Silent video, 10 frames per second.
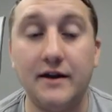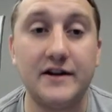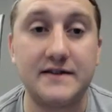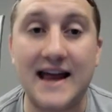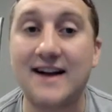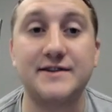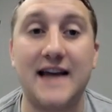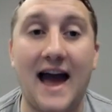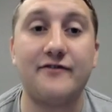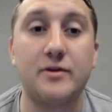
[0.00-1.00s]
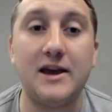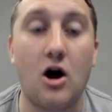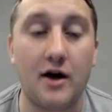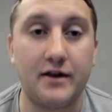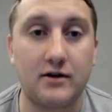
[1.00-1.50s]
So KU defensive
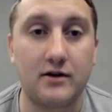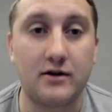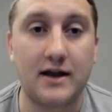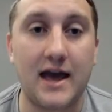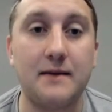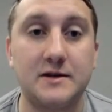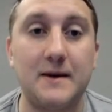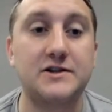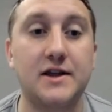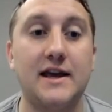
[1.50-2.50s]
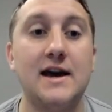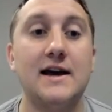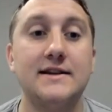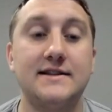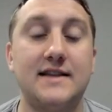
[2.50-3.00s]
tackles have to be on their game,
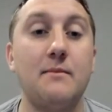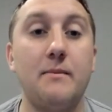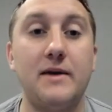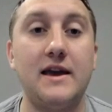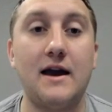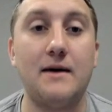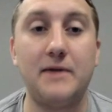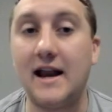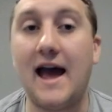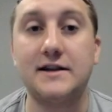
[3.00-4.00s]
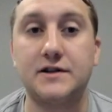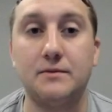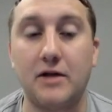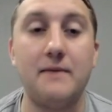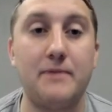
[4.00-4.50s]
especially since they might be being
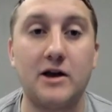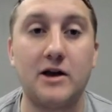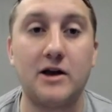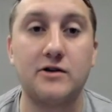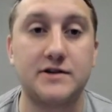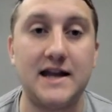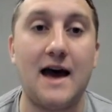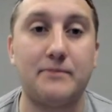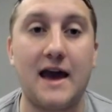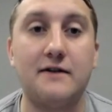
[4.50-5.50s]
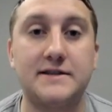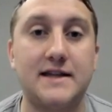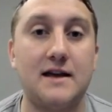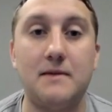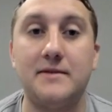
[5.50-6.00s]
asked to play bigger snap counts
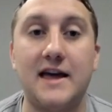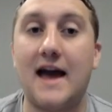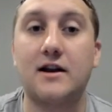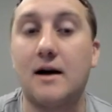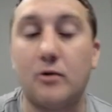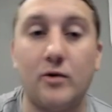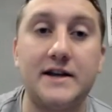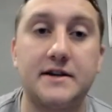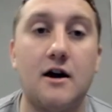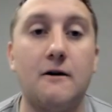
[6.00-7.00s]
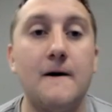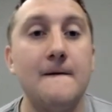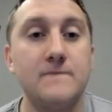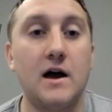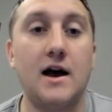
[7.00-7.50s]
than maybe they had a couple
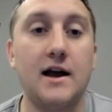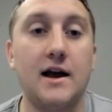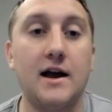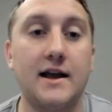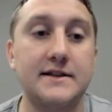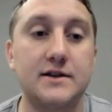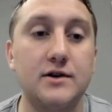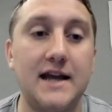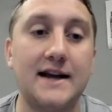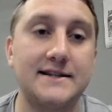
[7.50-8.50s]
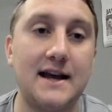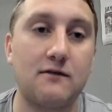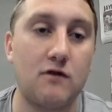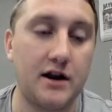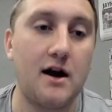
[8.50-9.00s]
weeks ago against a good
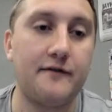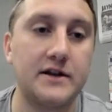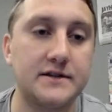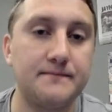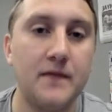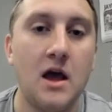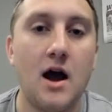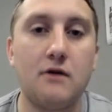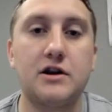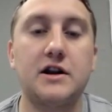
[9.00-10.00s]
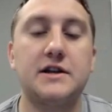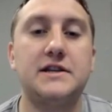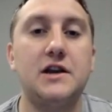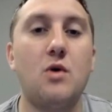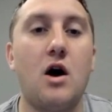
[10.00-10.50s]
Texas Tech running offense. Are
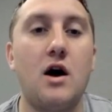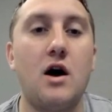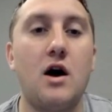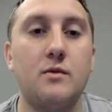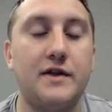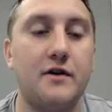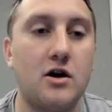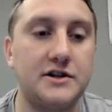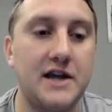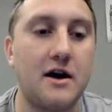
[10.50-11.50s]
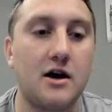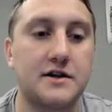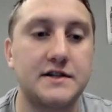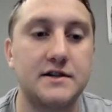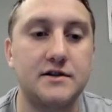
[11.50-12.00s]
we going to continue on with our
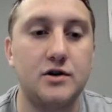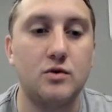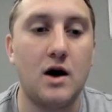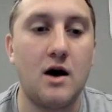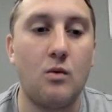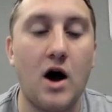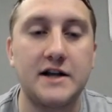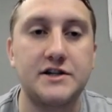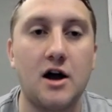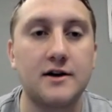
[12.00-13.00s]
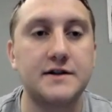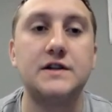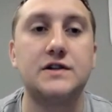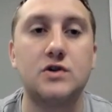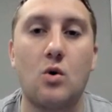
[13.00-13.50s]
Jayhawks to watch,
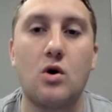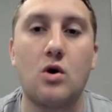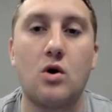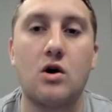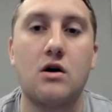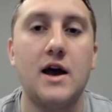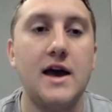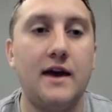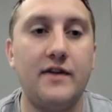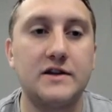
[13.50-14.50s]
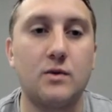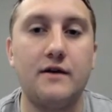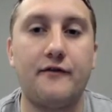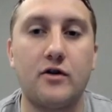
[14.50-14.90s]
Hawks to soar in this one?